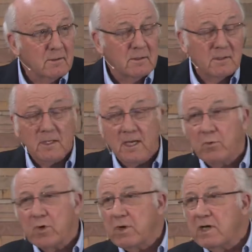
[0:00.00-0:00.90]
And
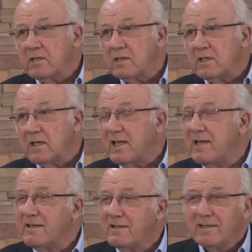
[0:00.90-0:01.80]
we read that they,
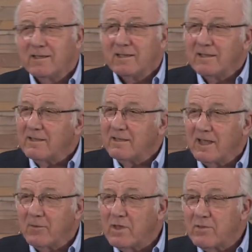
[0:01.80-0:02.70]

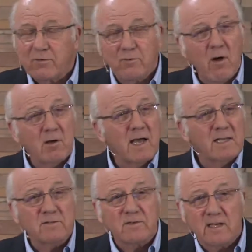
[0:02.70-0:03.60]
they went through all
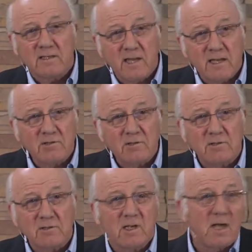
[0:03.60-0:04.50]
kinds of
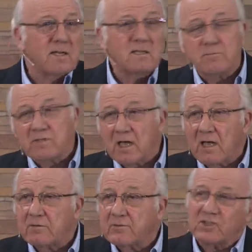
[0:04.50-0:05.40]
cantations, cutting
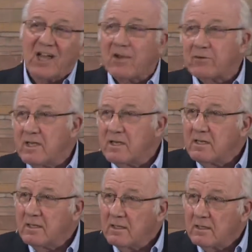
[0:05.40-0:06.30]
themselves, shouting
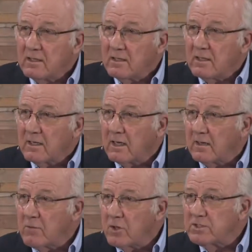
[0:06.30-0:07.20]
uh,
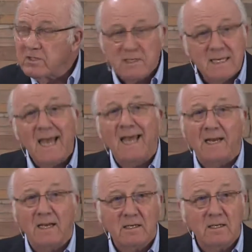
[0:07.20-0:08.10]
most of the
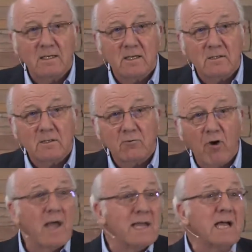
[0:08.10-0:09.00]
day,
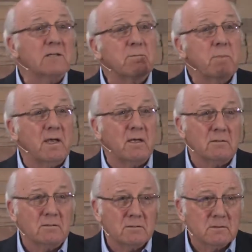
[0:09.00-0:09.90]
crying out to Baal.
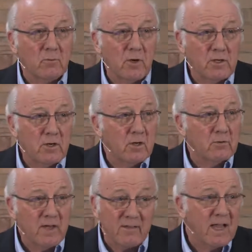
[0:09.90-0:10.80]
Well, you know,
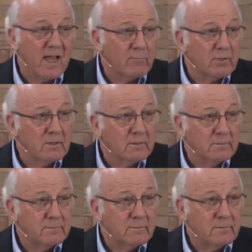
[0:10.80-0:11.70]
nothing happened.
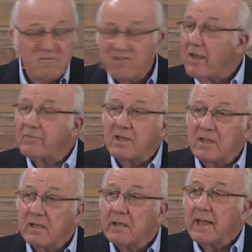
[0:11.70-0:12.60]

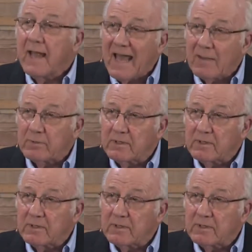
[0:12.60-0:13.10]
Nothing happened.